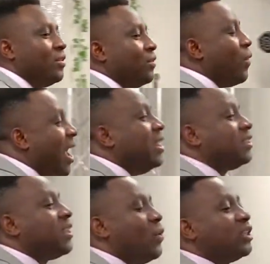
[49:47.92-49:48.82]
While
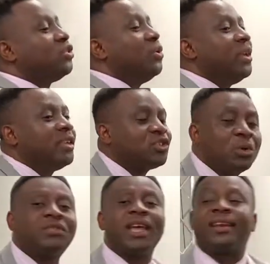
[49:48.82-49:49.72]
he was doing
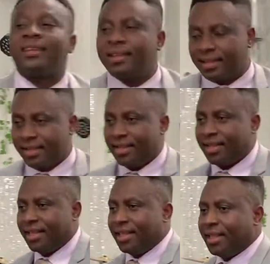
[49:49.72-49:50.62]
sorcery.
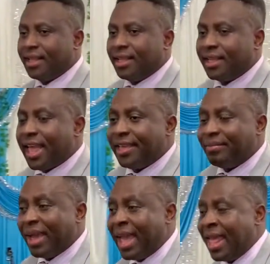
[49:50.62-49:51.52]

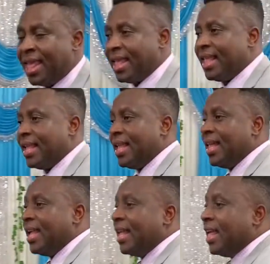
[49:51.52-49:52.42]
Amen.
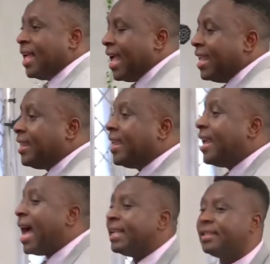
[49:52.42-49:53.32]
And he
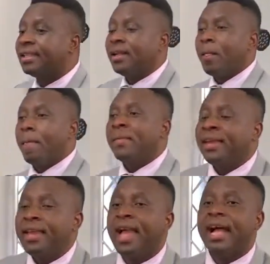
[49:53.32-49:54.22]
had,
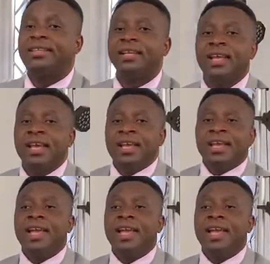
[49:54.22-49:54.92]
he had, he